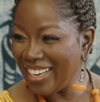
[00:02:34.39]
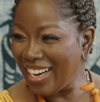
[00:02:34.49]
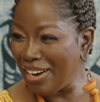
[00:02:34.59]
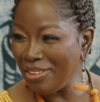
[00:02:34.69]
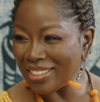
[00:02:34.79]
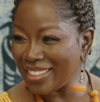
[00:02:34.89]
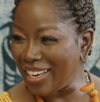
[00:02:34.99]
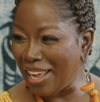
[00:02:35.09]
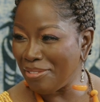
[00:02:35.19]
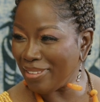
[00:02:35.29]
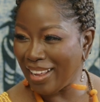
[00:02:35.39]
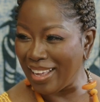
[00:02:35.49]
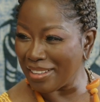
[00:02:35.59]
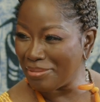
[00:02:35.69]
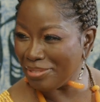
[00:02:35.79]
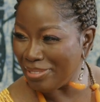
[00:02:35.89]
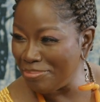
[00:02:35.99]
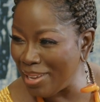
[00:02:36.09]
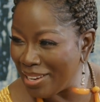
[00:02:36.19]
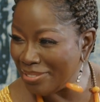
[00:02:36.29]
How was life like
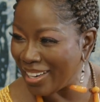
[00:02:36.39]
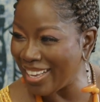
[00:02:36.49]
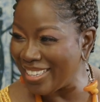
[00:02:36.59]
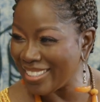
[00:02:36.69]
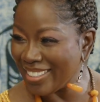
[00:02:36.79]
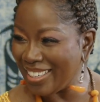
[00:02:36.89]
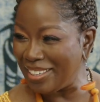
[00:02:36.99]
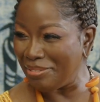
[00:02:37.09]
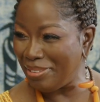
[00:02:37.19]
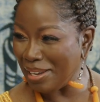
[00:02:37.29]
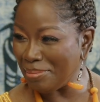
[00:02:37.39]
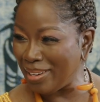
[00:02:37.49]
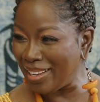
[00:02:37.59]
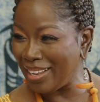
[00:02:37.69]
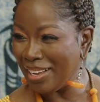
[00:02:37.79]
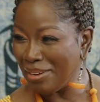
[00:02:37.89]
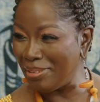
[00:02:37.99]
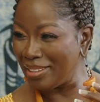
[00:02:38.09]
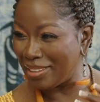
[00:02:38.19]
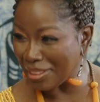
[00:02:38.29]
being raised in a family
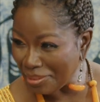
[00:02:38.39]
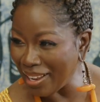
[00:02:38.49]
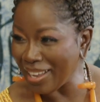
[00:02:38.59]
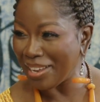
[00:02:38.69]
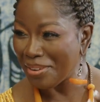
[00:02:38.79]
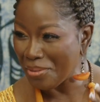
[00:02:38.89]
with three